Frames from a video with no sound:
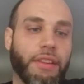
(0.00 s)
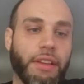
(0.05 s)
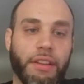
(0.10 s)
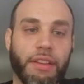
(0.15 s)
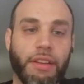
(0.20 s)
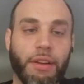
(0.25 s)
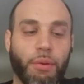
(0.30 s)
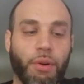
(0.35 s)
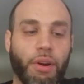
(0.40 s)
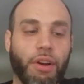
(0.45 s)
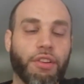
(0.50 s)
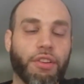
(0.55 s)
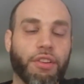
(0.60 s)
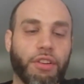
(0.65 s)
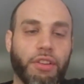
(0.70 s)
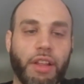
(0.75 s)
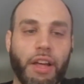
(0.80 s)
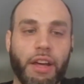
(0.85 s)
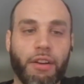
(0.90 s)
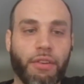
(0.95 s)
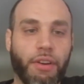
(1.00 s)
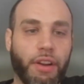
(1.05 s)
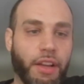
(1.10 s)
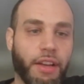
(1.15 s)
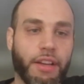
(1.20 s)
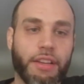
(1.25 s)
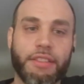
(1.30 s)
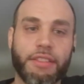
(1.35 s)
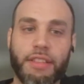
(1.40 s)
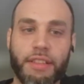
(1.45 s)
were under
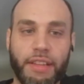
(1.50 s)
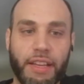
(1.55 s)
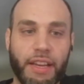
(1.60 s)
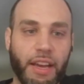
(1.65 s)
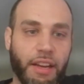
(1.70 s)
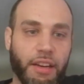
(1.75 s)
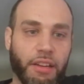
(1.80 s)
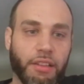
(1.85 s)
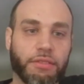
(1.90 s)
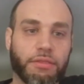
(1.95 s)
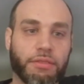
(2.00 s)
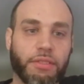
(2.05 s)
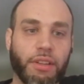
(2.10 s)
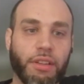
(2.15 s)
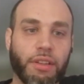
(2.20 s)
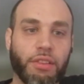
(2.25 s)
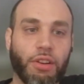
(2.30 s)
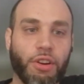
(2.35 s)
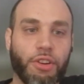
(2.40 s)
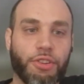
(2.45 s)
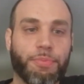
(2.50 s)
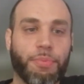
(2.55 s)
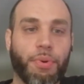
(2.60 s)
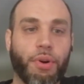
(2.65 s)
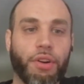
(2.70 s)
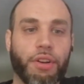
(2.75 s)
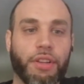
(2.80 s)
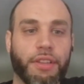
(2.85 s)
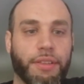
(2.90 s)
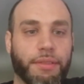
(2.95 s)
collateralized, and they had a large
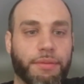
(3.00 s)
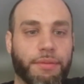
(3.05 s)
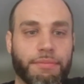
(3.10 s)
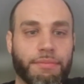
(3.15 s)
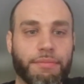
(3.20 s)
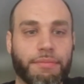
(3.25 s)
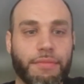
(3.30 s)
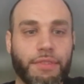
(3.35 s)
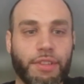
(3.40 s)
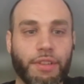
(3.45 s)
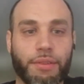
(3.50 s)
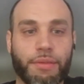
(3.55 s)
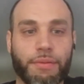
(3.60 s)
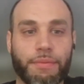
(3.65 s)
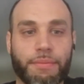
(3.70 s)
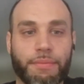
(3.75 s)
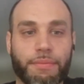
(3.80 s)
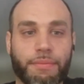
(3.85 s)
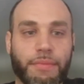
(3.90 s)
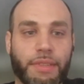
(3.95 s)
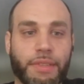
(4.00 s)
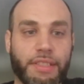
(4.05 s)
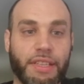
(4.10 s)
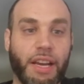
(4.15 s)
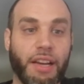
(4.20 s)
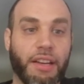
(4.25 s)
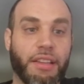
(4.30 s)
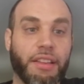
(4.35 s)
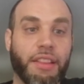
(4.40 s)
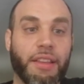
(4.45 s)
party,
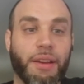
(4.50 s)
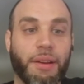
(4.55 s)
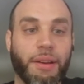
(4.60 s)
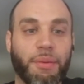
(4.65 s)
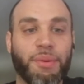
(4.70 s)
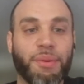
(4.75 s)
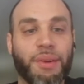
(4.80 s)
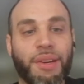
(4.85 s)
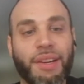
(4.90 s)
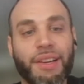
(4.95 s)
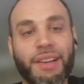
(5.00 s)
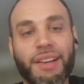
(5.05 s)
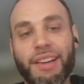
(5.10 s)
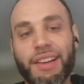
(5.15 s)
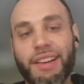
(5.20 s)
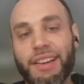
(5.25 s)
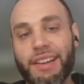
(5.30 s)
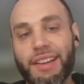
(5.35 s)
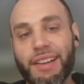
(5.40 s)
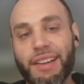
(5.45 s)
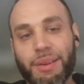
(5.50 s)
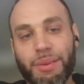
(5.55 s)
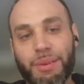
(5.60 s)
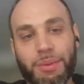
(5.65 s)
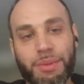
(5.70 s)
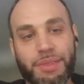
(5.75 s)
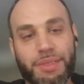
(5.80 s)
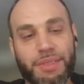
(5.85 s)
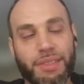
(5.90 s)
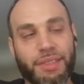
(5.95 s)
attacking them. It was